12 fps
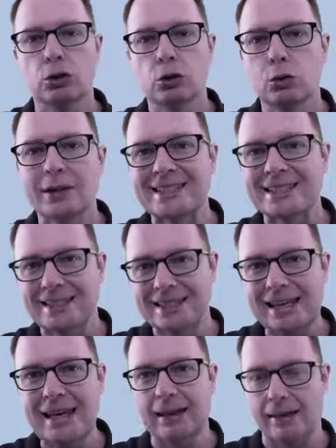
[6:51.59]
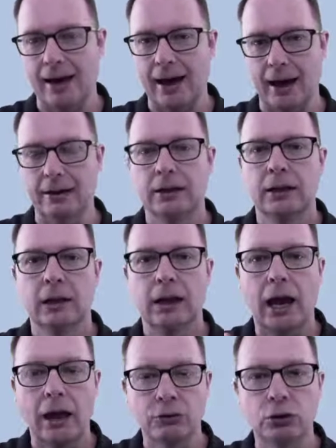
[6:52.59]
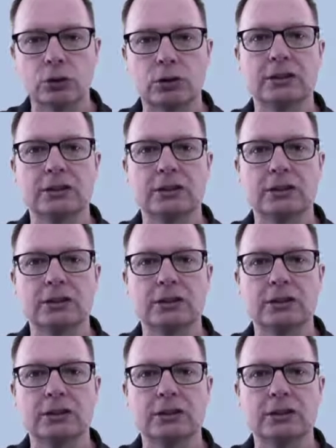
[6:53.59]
you can see that and you